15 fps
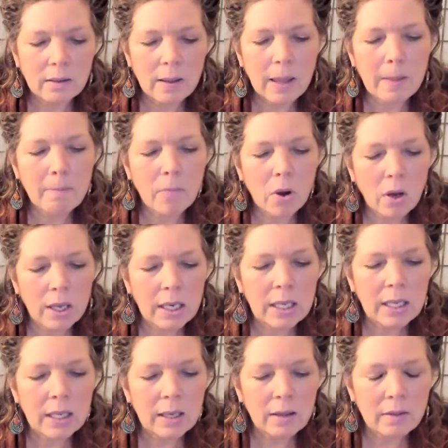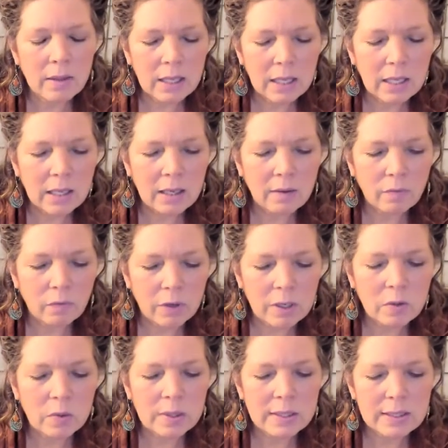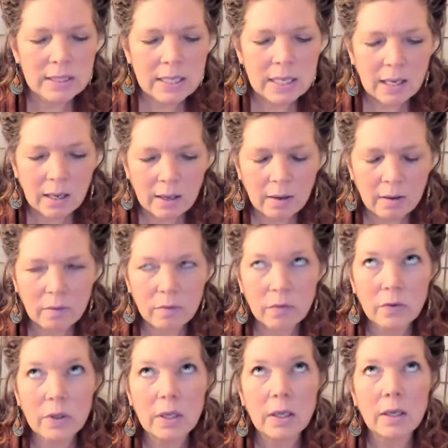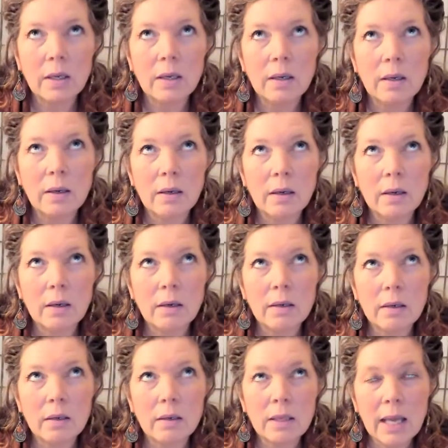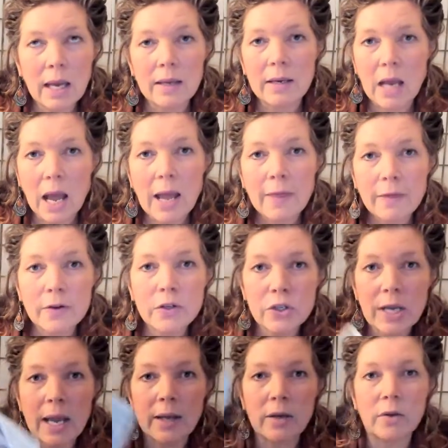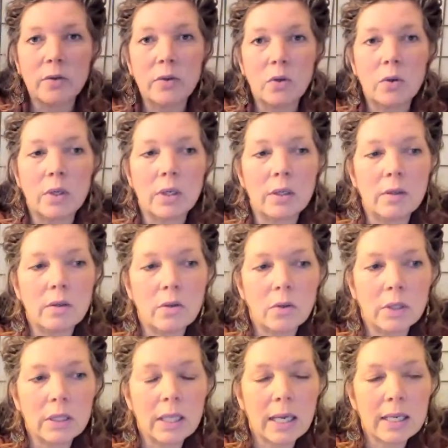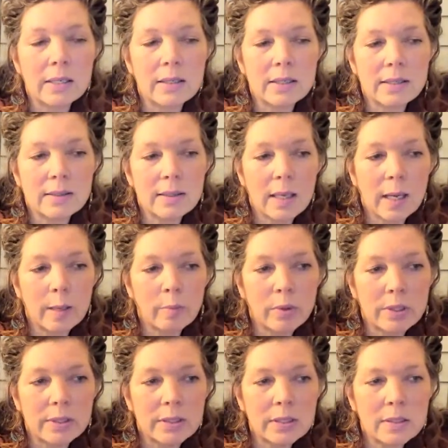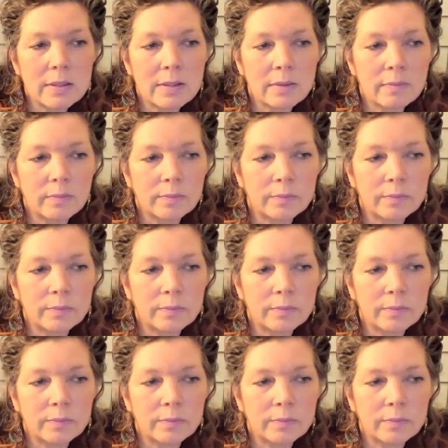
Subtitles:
embodying the frequency of, yeah, neither shadow nor light. This is the High Priestess.